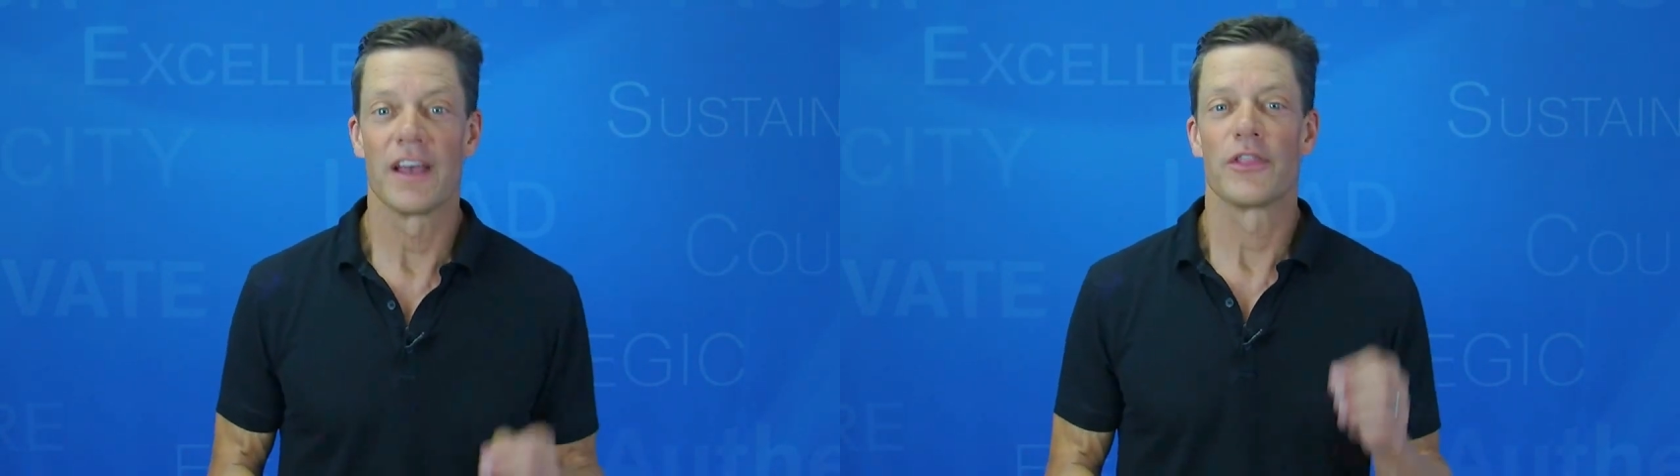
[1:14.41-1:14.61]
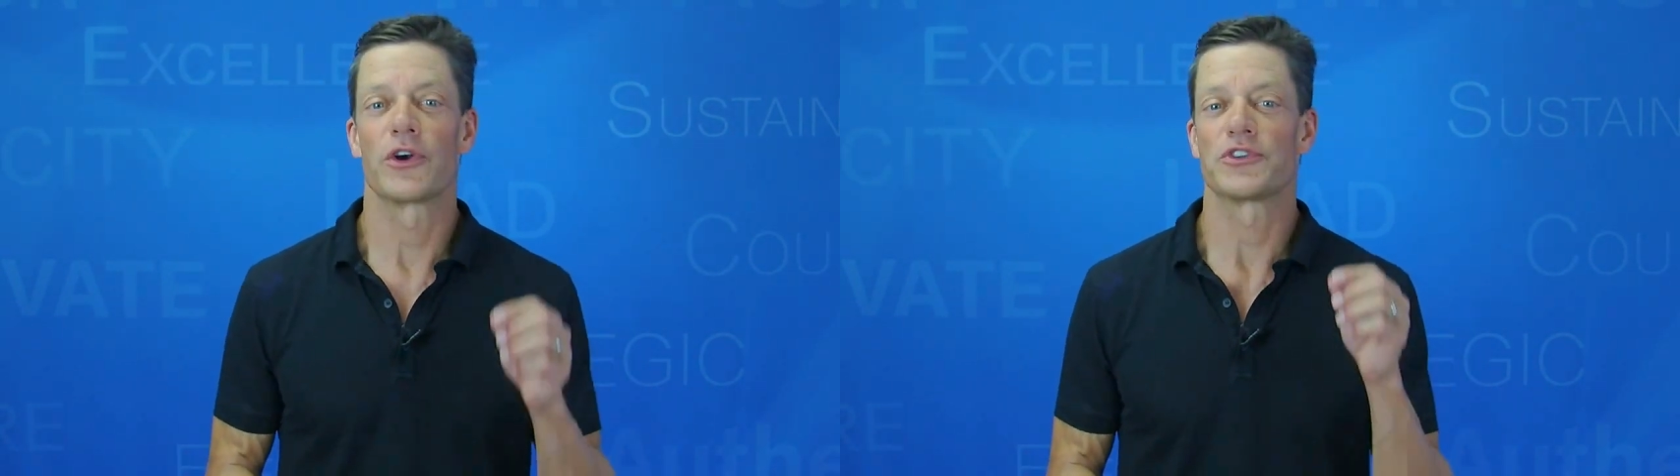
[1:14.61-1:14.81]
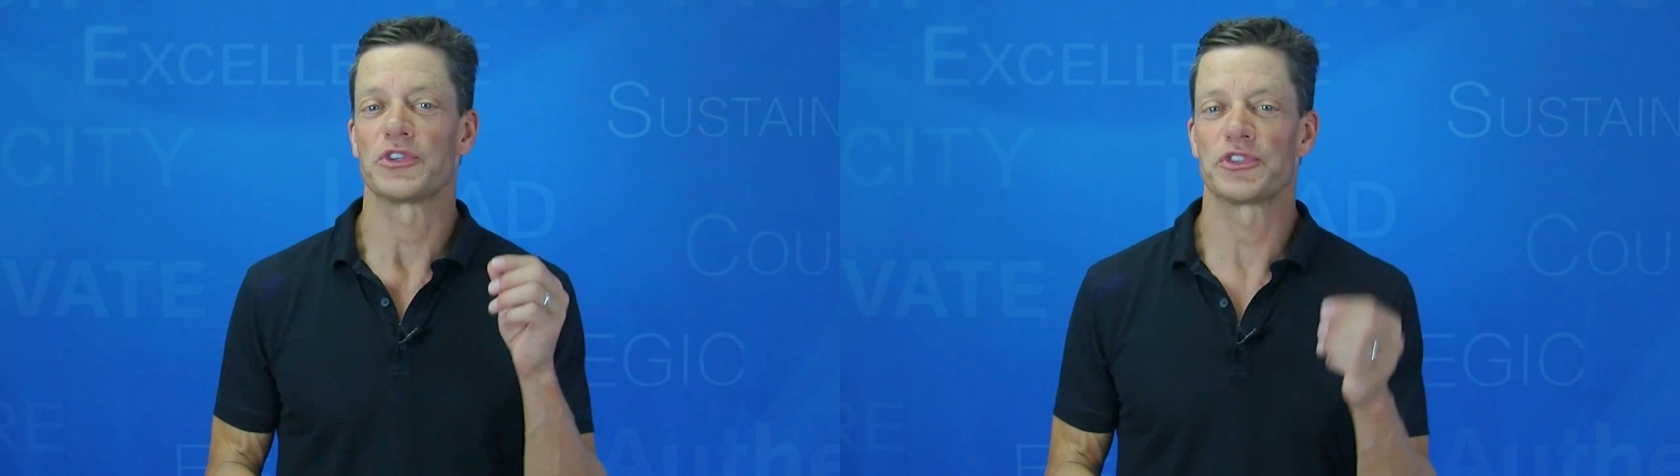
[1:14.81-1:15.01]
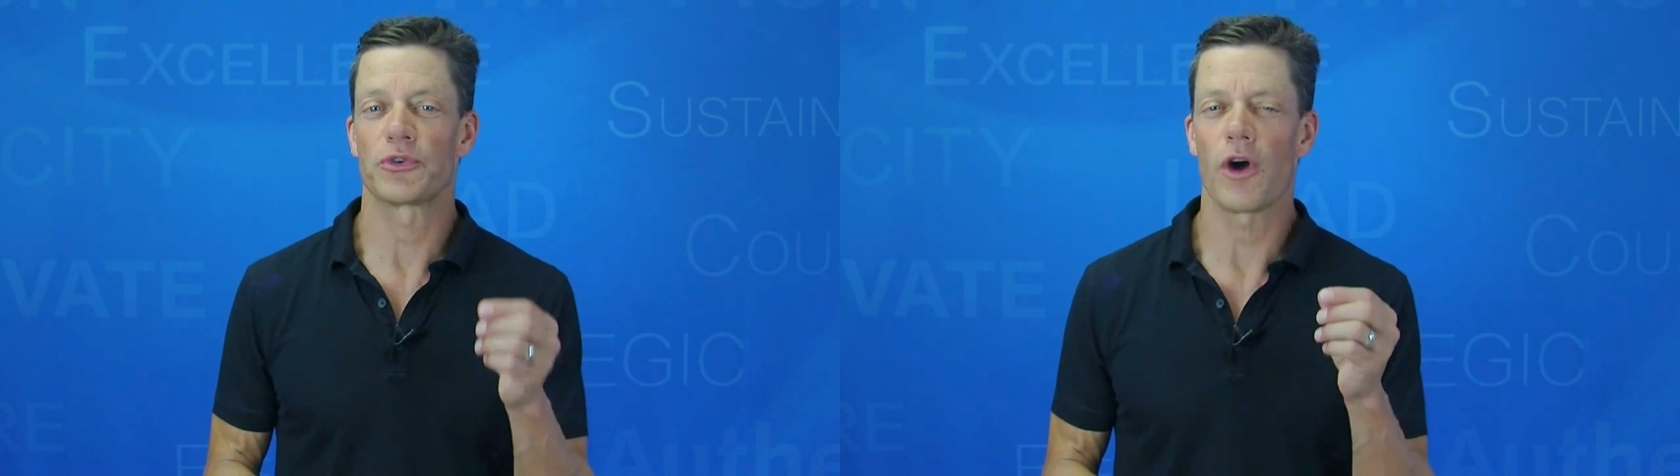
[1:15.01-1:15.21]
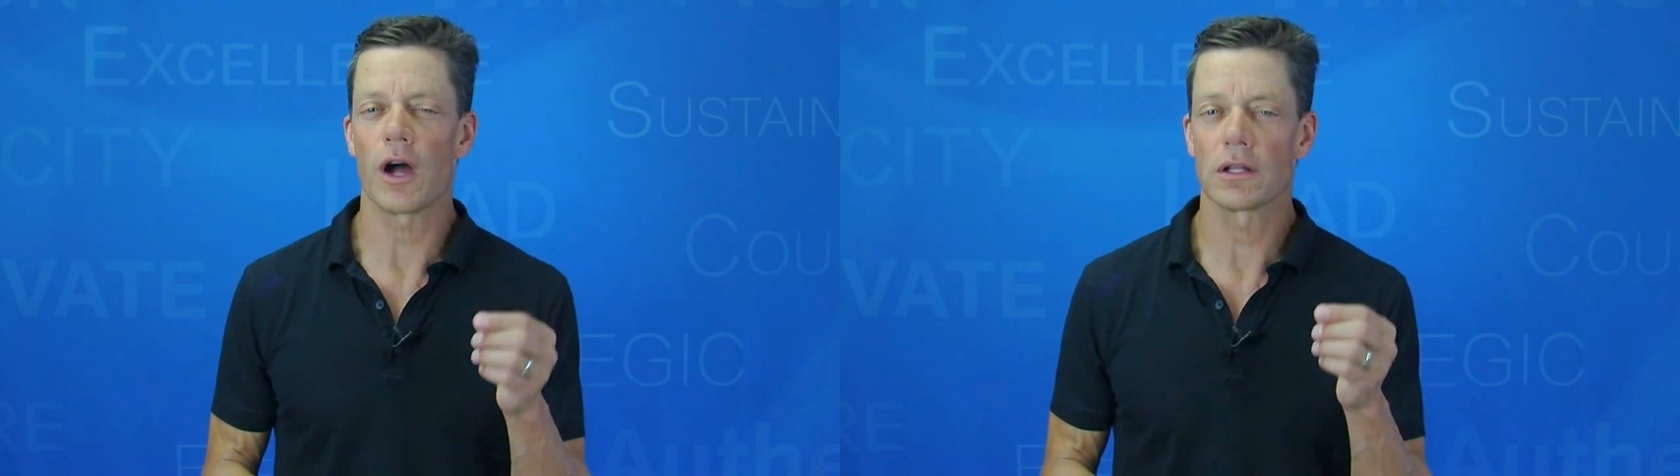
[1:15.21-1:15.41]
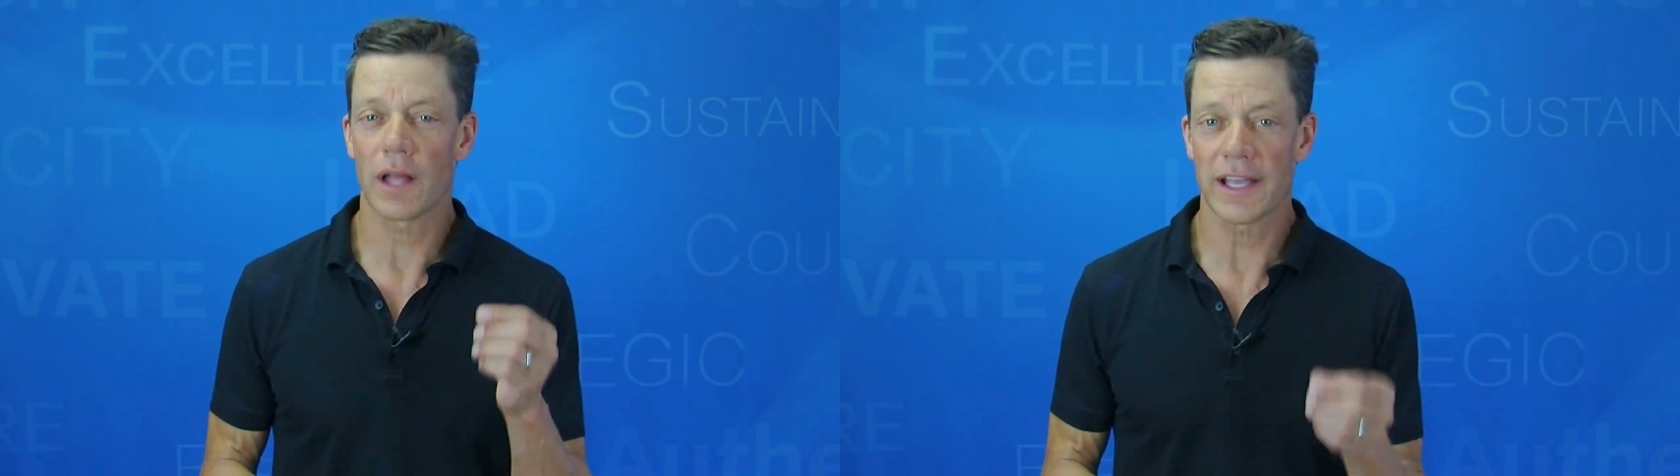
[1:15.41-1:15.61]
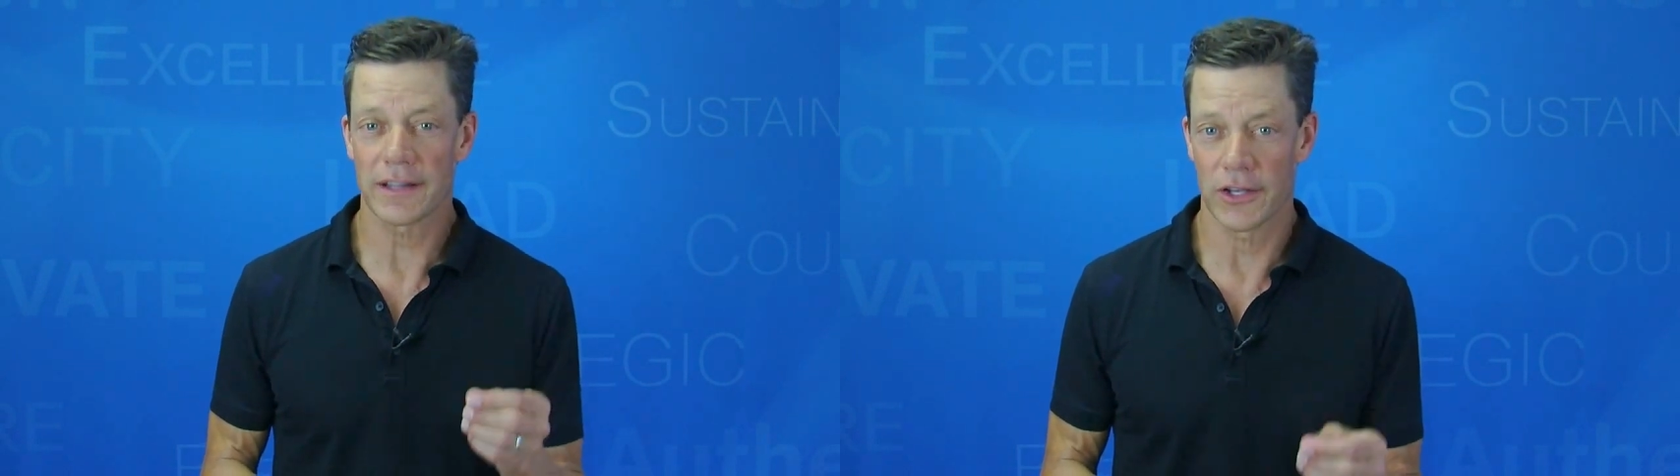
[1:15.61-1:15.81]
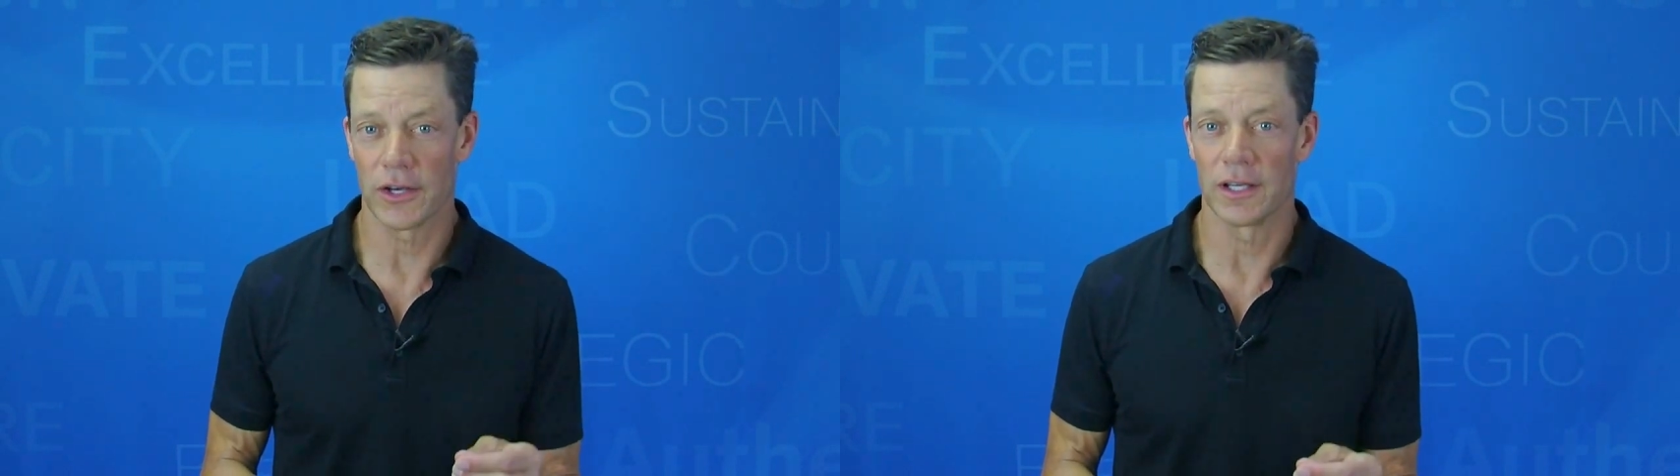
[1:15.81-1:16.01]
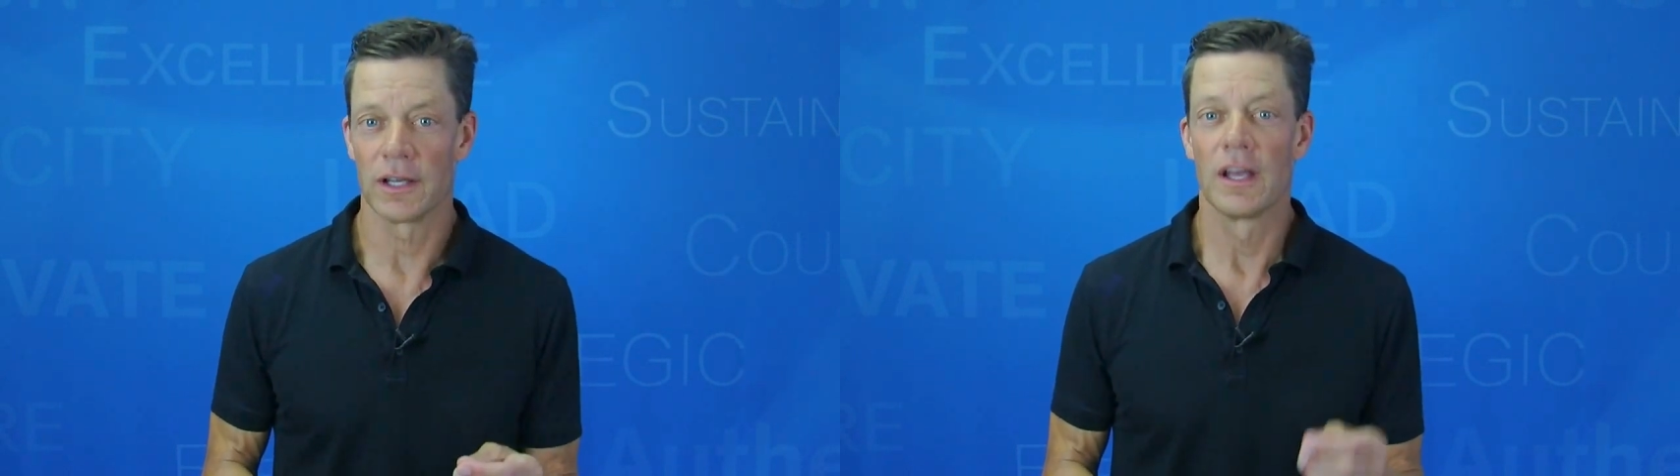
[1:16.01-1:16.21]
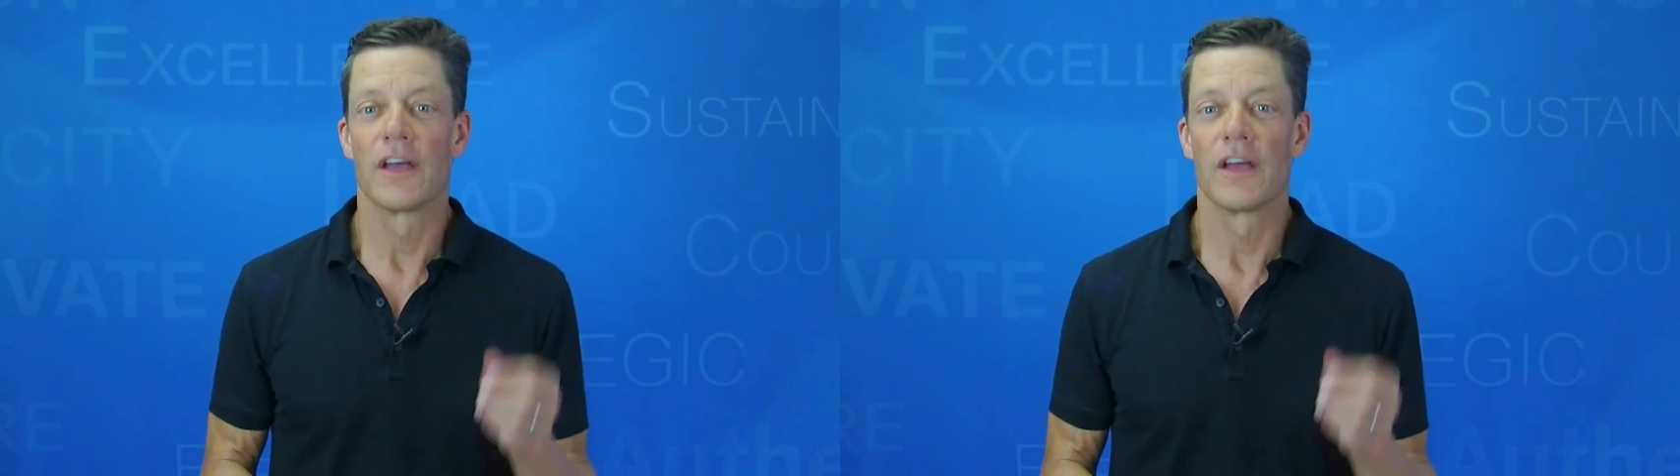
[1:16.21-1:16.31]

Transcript: there is a strong likelihood